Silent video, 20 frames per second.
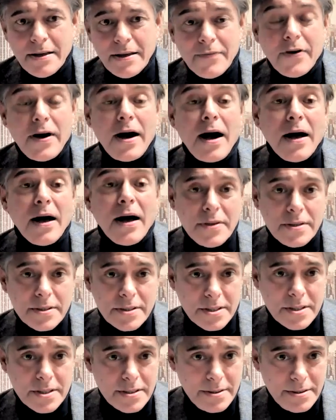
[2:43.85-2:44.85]
for
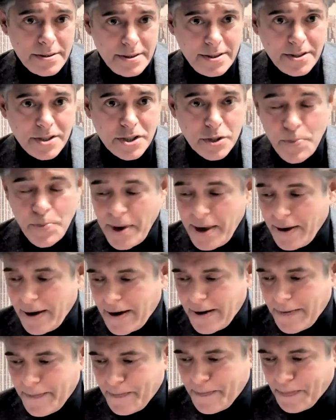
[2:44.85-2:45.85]
others to
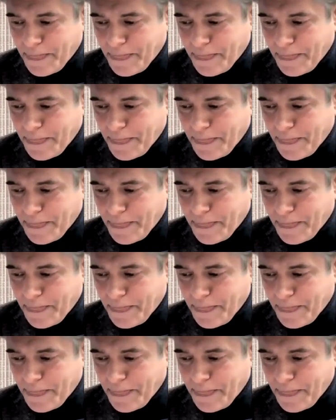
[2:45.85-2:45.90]
speak.